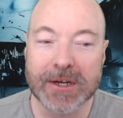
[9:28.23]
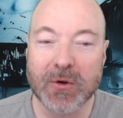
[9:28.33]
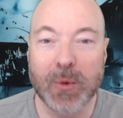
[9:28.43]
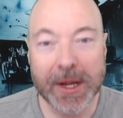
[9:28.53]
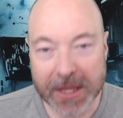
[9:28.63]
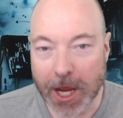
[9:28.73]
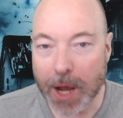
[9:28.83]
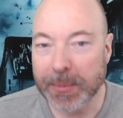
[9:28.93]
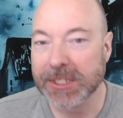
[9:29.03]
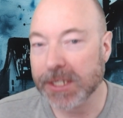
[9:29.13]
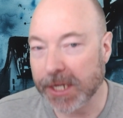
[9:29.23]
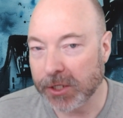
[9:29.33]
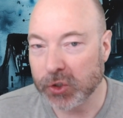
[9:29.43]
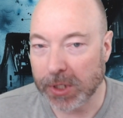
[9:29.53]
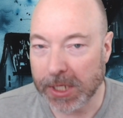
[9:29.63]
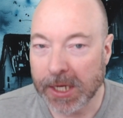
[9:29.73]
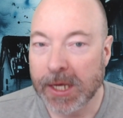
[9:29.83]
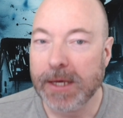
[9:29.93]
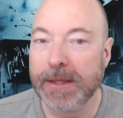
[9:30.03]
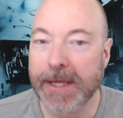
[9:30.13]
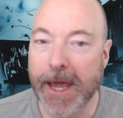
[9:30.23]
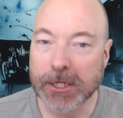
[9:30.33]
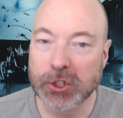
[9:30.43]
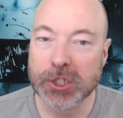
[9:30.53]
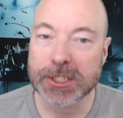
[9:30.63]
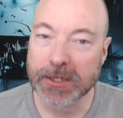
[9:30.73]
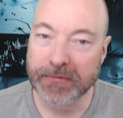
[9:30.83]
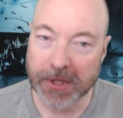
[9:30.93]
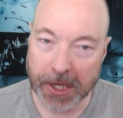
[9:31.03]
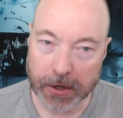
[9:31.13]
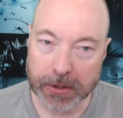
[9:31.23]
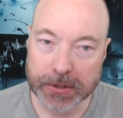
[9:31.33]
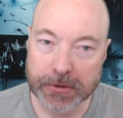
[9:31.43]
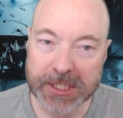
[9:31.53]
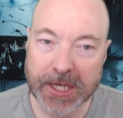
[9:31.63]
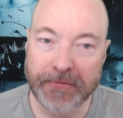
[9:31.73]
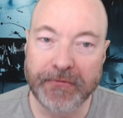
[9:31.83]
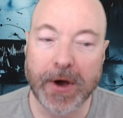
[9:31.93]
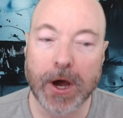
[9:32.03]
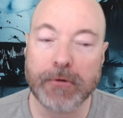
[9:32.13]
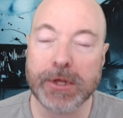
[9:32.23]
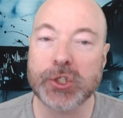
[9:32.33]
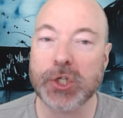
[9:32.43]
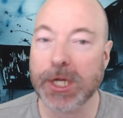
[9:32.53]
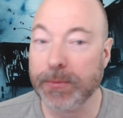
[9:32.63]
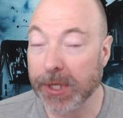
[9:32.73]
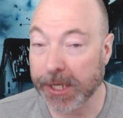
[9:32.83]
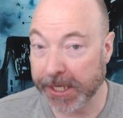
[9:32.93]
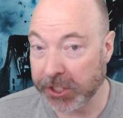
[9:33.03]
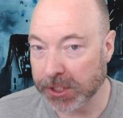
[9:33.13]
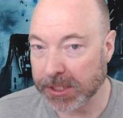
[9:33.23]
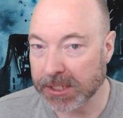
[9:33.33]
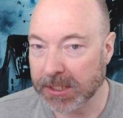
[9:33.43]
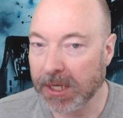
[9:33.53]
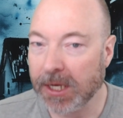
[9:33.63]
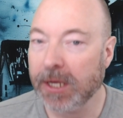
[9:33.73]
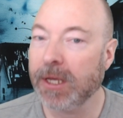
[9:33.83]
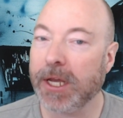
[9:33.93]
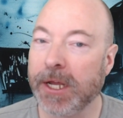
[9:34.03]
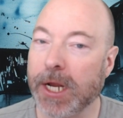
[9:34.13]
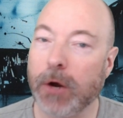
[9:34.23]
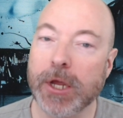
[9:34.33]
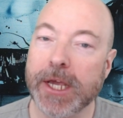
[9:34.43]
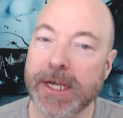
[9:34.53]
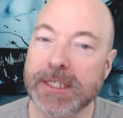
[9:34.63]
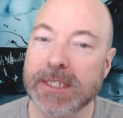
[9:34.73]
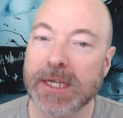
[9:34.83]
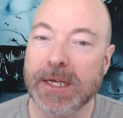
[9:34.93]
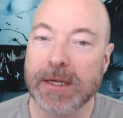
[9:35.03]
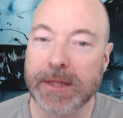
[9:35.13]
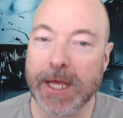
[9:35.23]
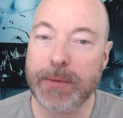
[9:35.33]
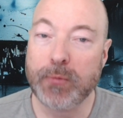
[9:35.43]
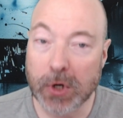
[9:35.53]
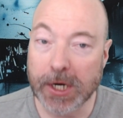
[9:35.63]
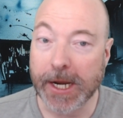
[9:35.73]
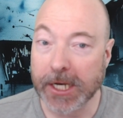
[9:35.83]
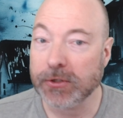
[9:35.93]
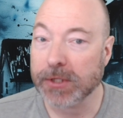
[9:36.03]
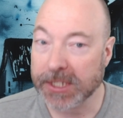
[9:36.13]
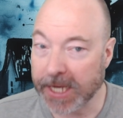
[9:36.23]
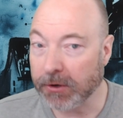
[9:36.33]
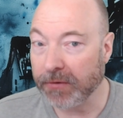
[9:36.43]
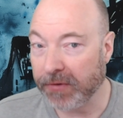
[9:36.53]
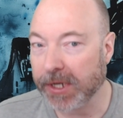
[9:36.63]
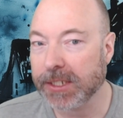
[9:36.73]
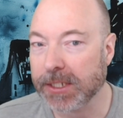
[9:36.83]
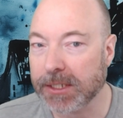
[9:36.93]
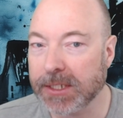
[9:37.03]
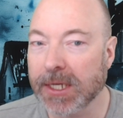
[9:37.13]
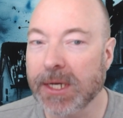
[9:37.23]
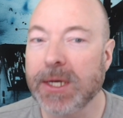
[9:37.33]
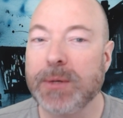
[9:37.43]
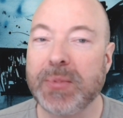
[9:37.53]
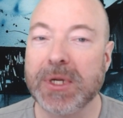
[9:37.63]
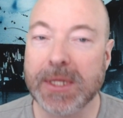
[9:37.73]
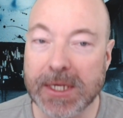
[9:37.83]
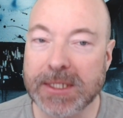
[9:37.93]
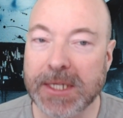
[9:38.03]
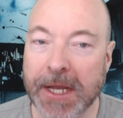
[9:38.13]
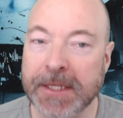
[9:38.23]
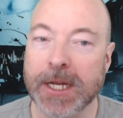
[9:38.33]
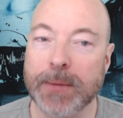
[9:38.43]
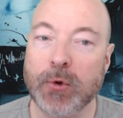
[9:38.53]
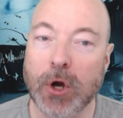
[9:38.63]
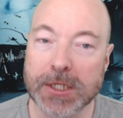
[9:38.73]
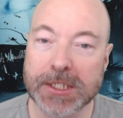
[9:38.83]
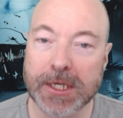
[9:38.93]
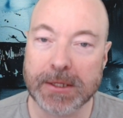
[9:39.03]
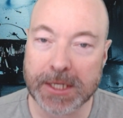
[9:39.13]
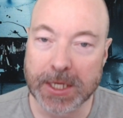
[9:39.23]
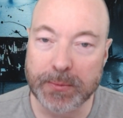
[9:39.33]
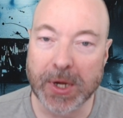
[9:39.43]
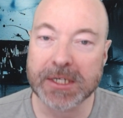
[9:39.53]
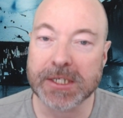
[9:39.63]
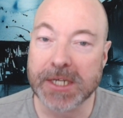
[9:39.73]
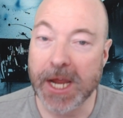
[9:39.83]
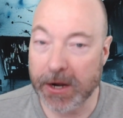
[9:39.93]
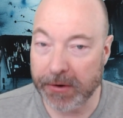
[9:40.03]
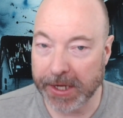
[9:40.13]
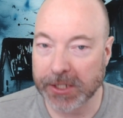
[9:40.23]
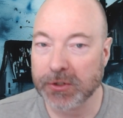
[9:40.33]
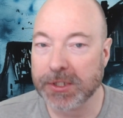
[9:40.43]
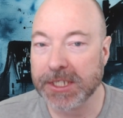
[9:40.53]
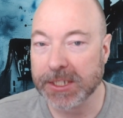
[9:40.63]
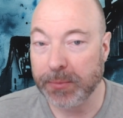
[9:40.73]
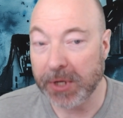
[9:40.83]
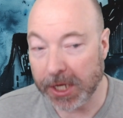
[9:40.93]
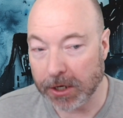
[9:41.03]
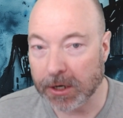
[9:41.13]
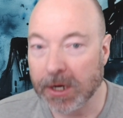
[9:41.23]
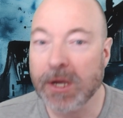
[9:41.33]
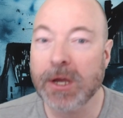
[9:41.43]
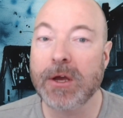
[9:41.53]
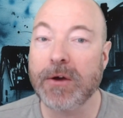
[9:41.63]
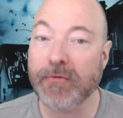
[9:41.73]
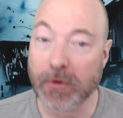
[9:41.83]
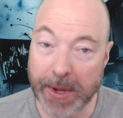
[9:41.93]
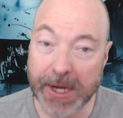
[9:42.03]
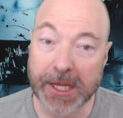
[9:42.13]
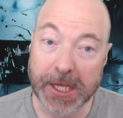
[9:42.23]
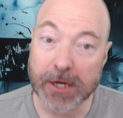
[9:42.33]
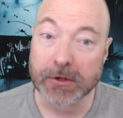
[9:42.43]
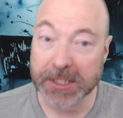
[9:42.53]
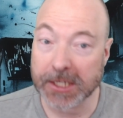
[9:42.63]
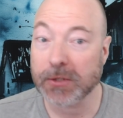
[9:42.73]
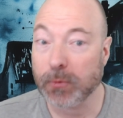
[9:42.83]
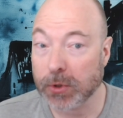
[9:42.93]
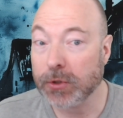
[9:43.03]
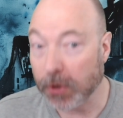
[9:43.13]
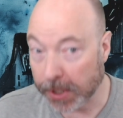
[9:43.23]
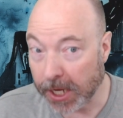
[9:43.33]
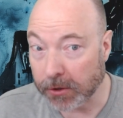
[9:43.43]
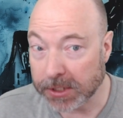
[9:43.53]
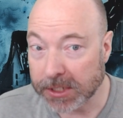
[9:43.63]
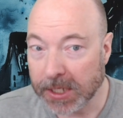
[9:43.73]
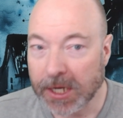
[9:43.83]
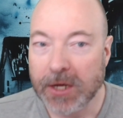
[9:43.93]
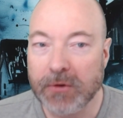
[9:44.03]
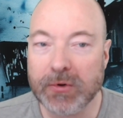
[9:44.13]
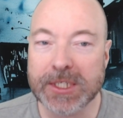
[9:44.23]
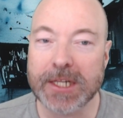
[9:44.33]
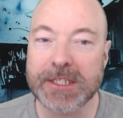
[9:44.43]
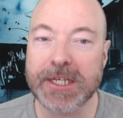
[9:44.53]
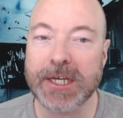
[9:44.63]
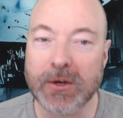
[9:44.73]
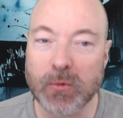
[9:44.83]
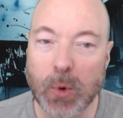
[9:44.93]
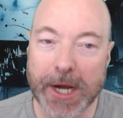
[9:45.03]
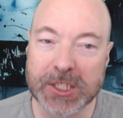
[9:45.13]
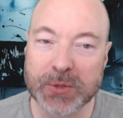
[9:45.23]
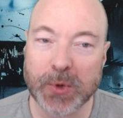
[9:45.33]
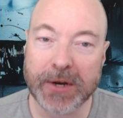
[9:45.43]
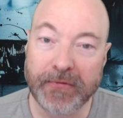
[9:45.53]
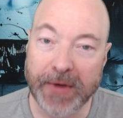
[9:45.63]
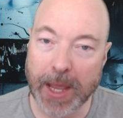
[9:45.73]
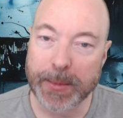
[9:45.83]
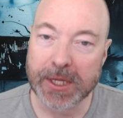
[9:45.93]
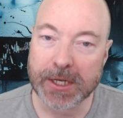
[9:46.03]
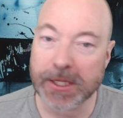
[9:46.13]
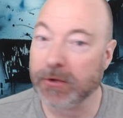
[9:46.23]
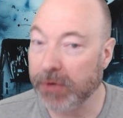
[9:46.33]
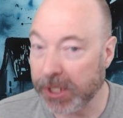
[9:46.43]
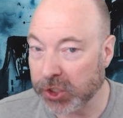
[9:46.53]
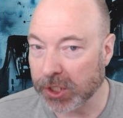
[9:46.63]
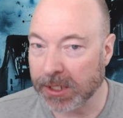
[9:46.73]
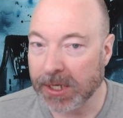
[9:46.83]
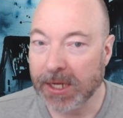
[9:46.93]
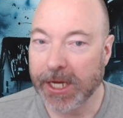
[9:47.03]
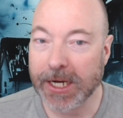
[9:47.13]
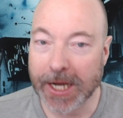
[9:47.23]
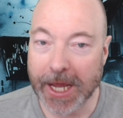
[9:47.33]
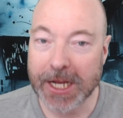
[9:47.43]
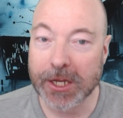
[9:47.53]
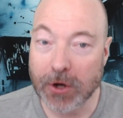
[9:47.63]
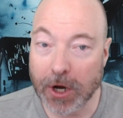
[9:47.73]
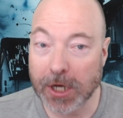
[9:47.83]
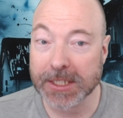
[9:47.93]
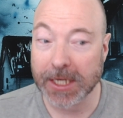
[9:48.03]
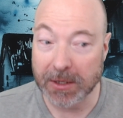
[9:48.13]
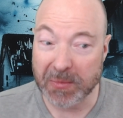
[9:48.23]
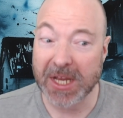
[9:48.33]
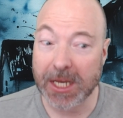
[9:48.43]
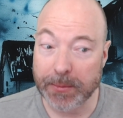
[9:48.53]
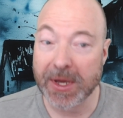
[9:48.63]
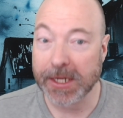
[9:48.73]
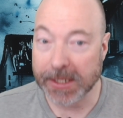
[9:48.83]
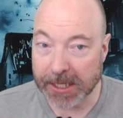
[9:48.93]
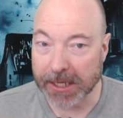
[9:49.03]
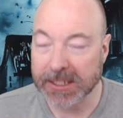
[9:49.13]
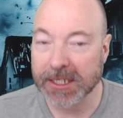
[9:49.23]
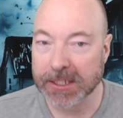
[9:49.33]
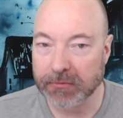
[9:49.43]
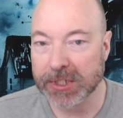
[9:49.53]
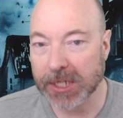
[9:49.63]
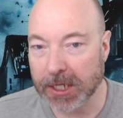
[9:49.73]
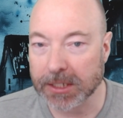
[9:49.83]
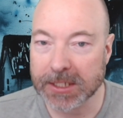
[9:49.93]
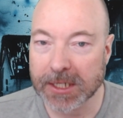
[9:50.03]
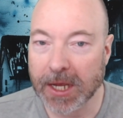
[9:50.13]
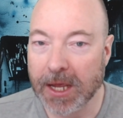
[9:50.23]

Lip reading: Quite the opposite, actually. The actions of the characters have far-reaching implications. In our case, they put an end to the sacrifices, but this ended up causing the abundant herring to disappear for many years, as it would turn out, resulting in widespread famine in the region and likely causing many, many deaths as a result.